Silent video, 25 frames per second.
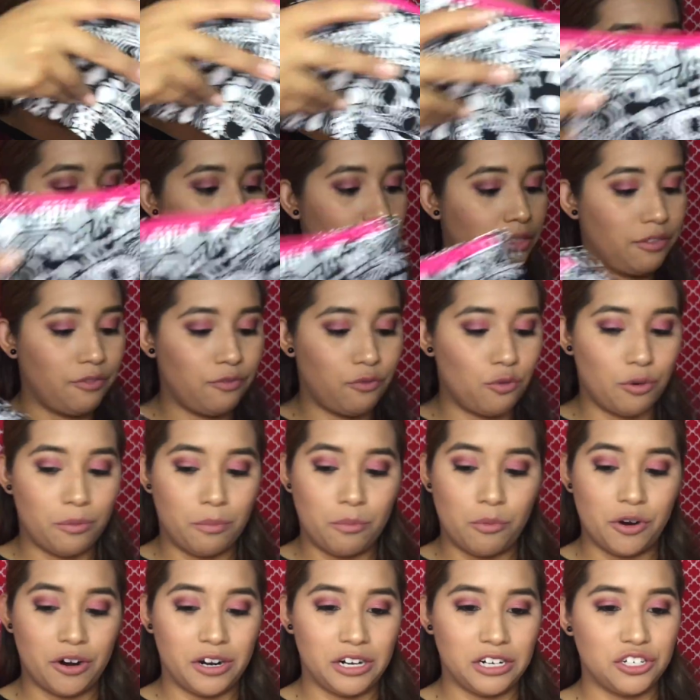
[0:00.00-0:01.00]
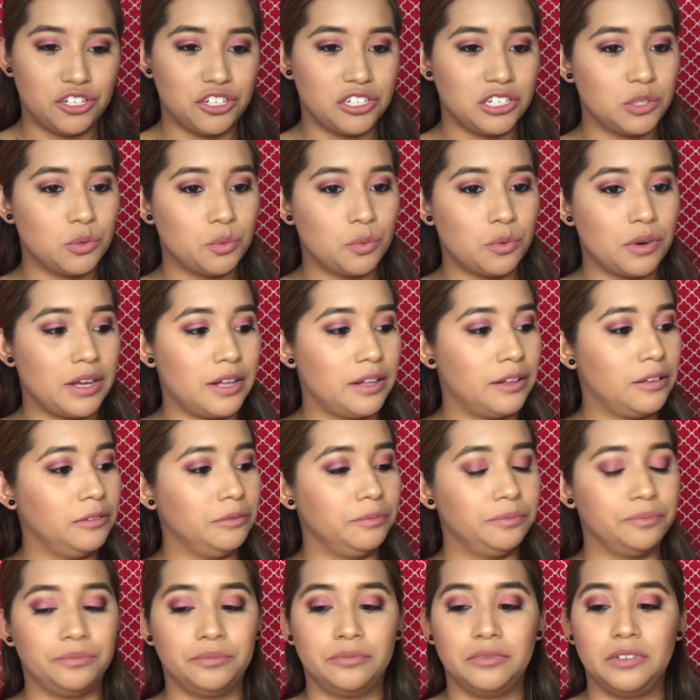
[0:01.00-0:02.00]
month for March as
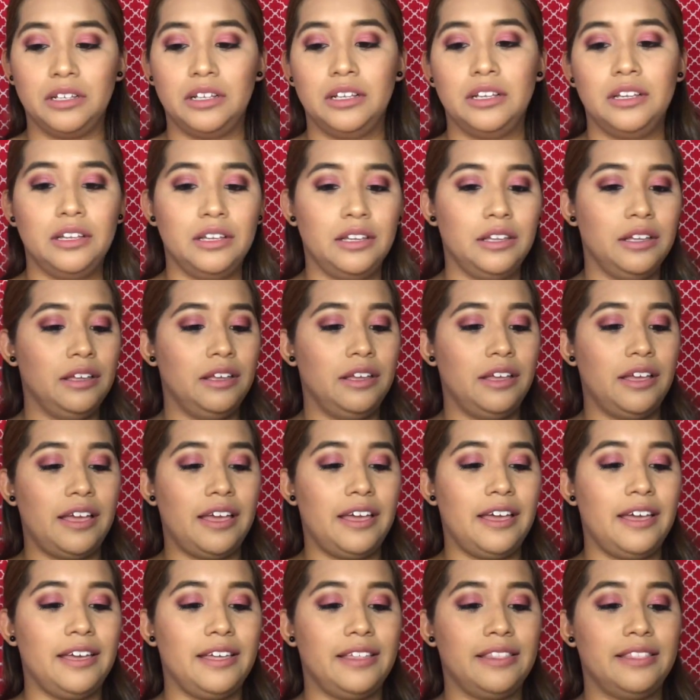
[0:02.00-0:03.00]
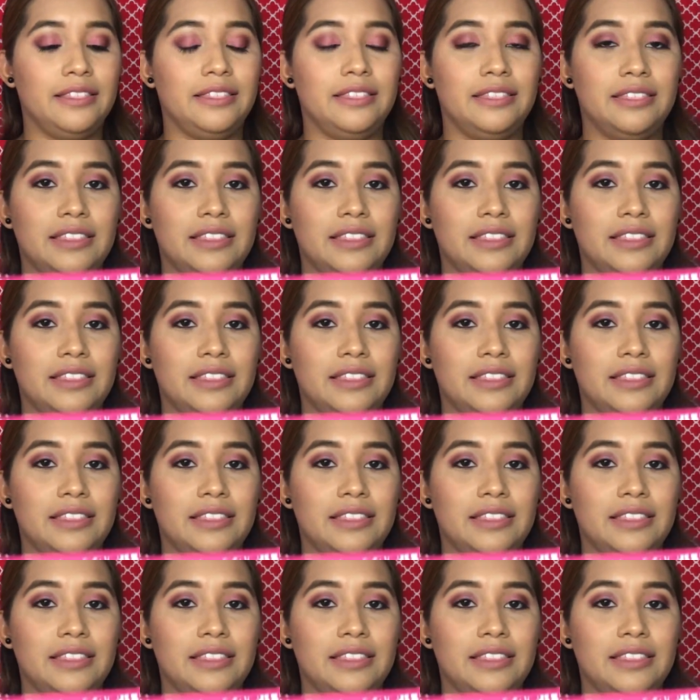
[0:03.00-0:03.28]
well, and